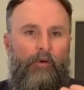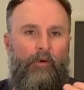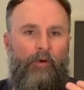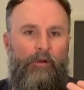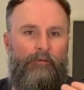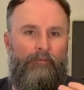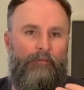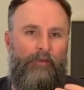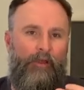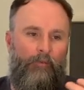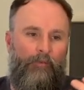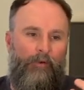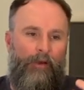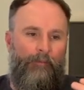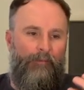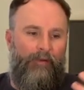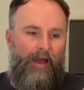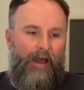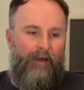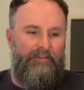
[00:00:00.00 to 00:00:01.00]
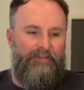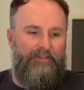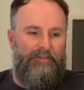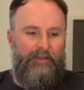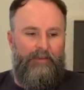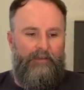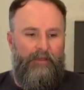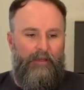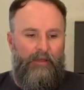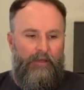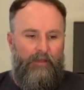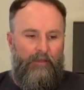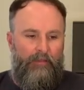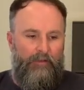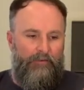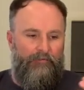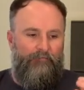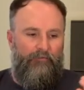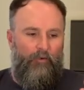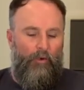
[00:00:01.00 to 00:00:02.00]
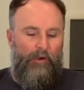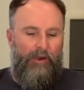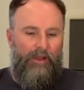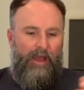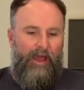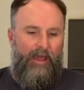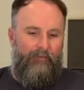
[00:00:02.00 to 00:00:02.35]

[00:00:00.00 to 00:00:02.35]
or you know, obviously there's forty.